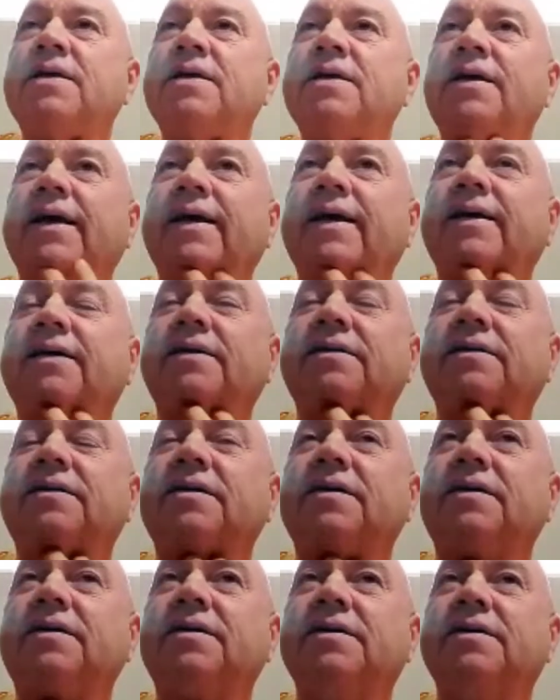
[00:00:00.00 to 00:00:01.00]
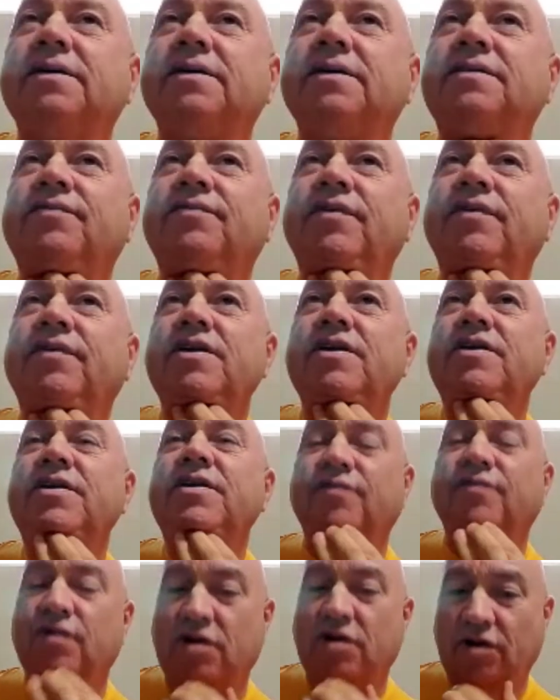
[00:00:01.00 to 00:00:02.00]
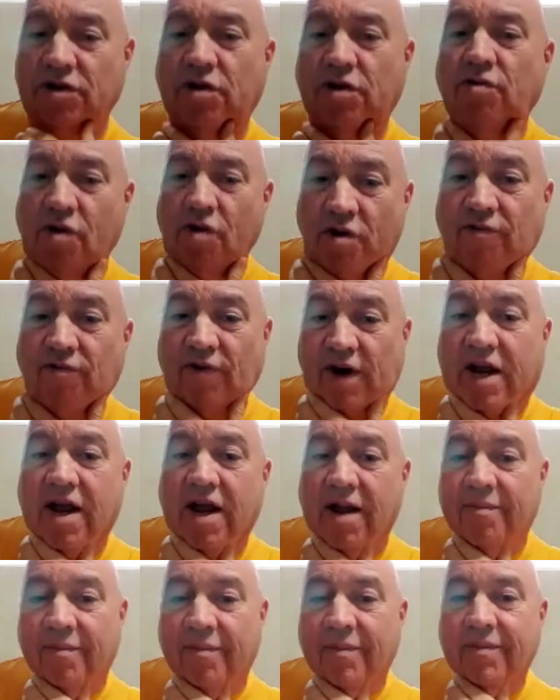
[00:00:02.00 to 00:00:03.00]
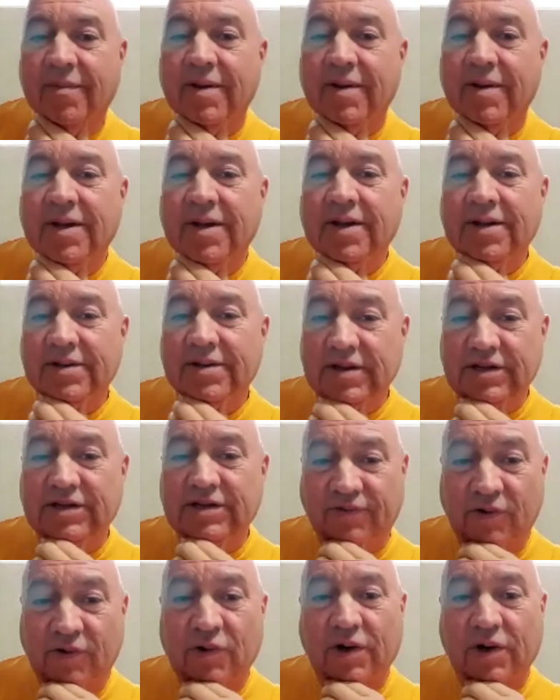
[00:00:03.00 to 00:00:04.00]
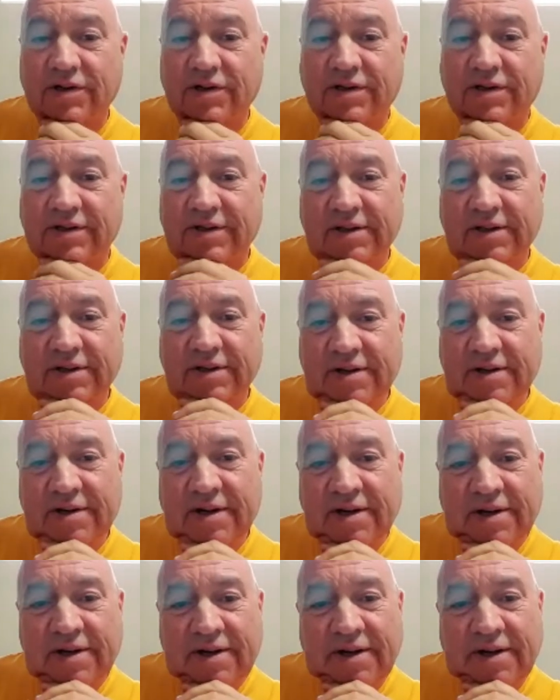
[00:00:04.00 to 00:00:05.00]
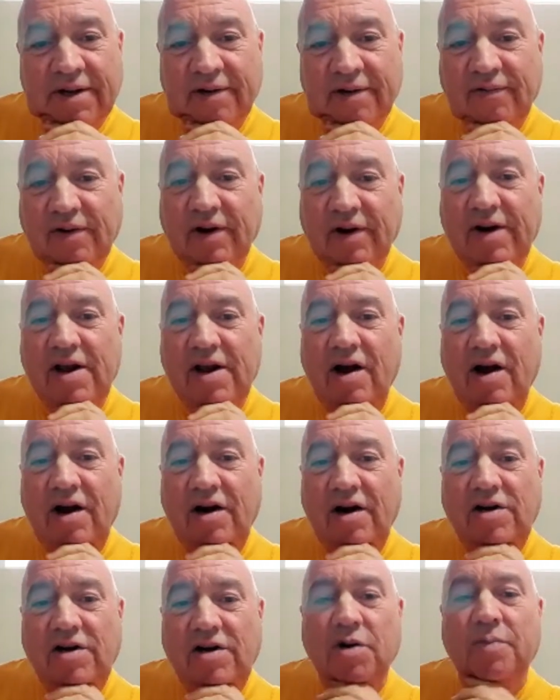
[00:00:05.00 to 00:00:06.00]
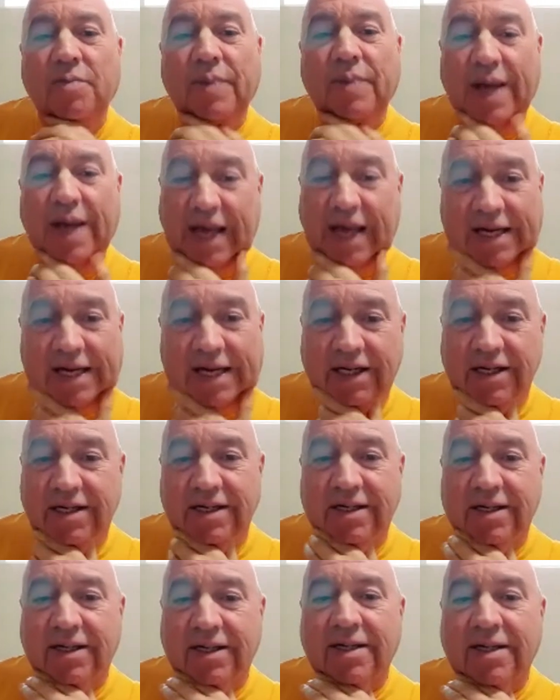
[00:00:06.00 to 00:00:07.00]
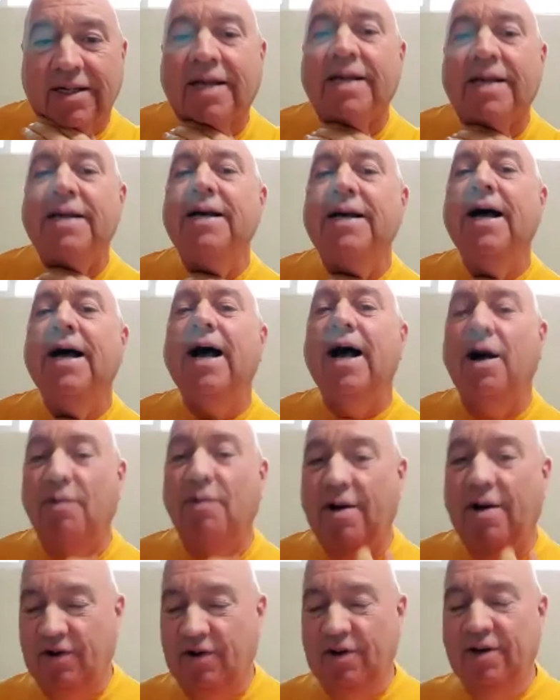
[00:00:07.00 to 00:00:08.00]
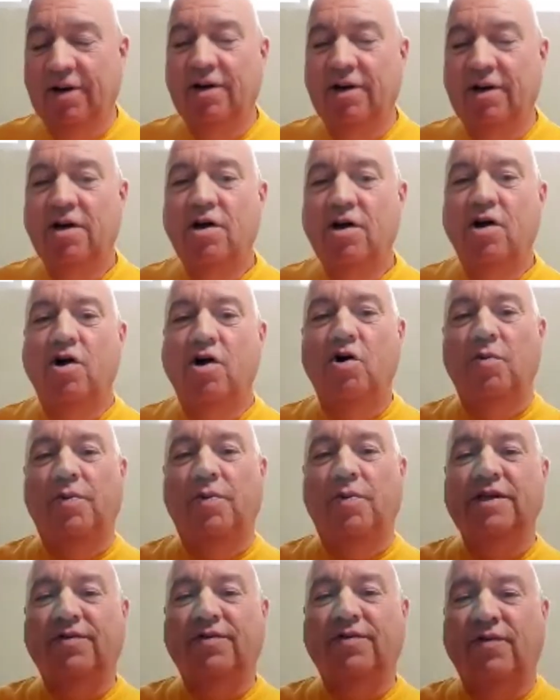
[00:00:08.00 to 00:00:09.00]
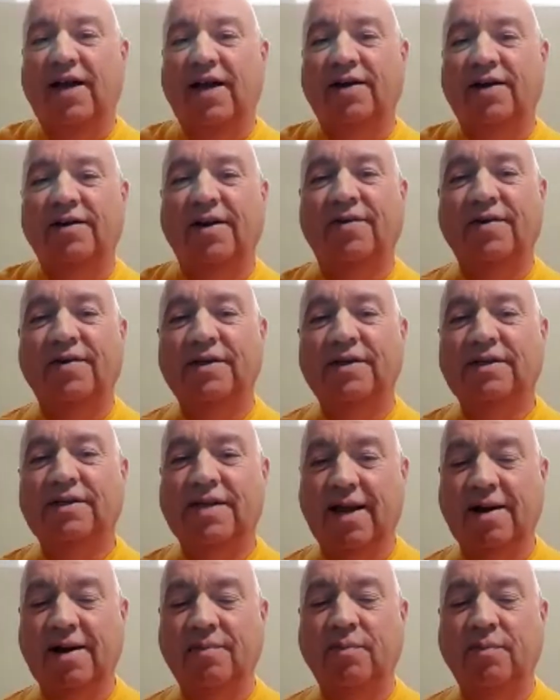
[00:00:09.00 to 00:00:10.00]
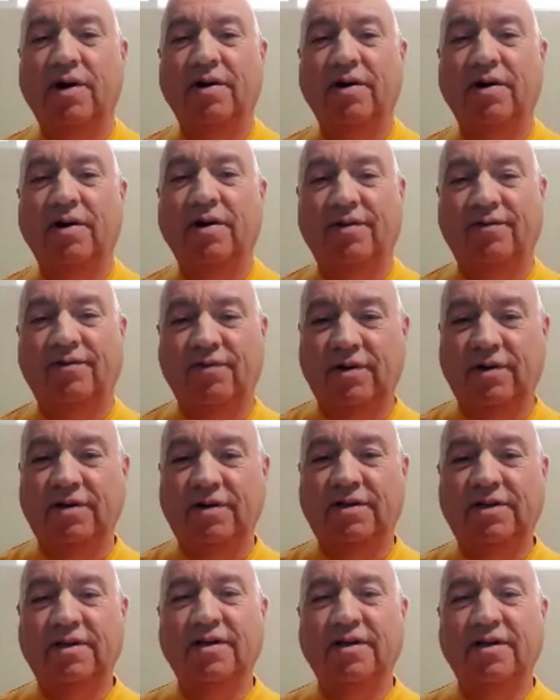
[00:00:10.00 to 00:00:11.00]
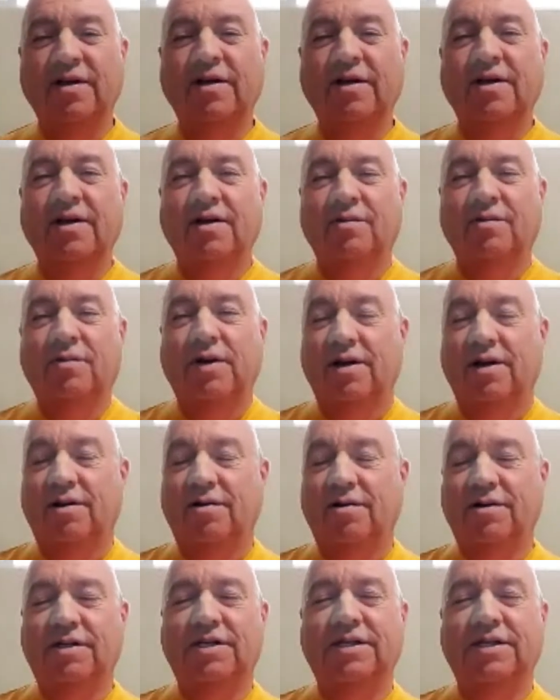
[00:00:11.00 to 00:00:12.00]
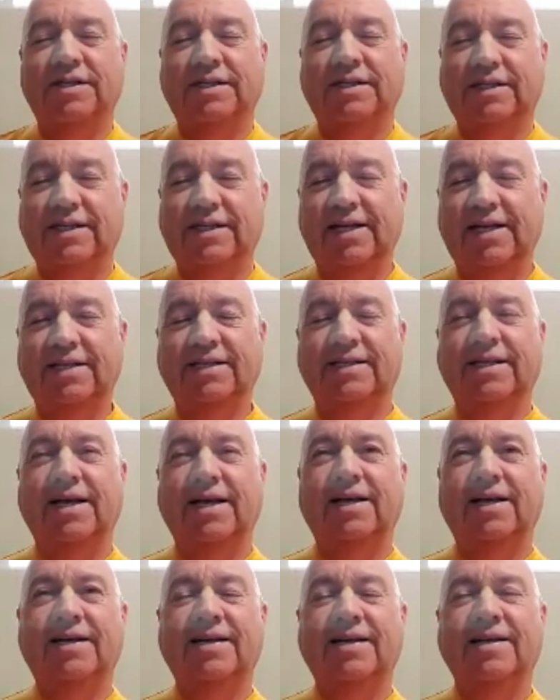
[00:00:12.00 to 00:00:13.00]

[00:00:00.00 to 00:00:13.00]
And it's very difficult to overcome this force. Very hard to battle it. However, hope is found in the second part of the verse where Krishna states that,